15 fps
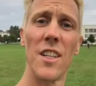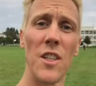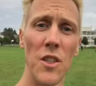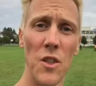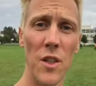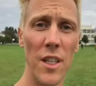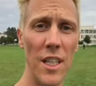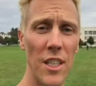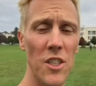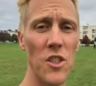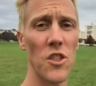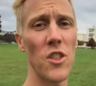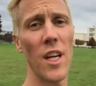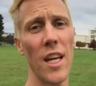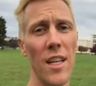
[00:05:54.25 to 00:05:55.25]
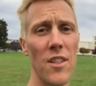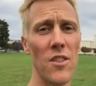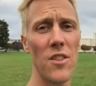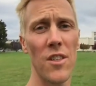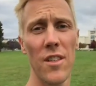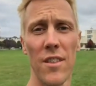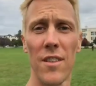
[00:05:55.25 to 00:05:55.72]
You can
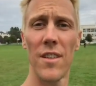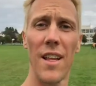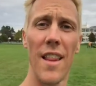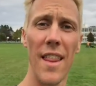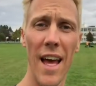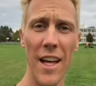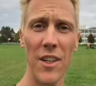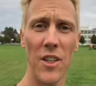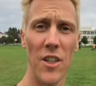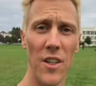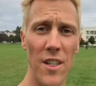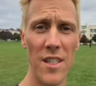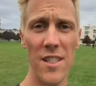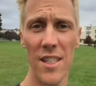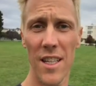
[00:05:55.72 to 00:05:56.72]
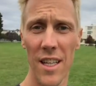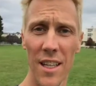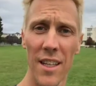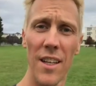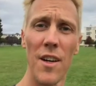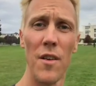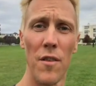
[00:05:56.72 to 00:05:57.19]
exchange that currency
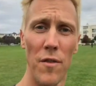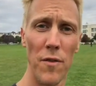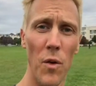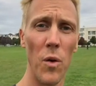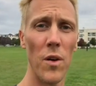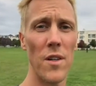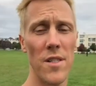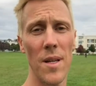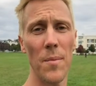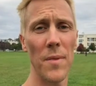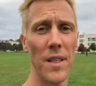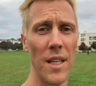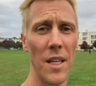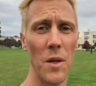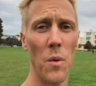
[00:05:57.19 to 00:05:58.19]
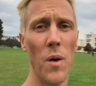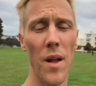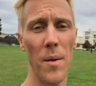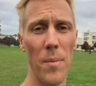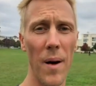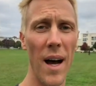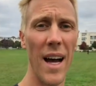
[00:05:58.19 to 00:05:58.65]
for something that you want to
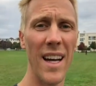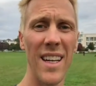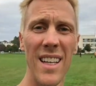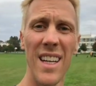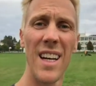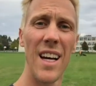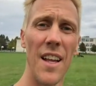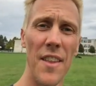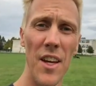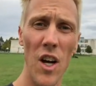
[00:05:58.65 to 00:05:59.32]
buy. They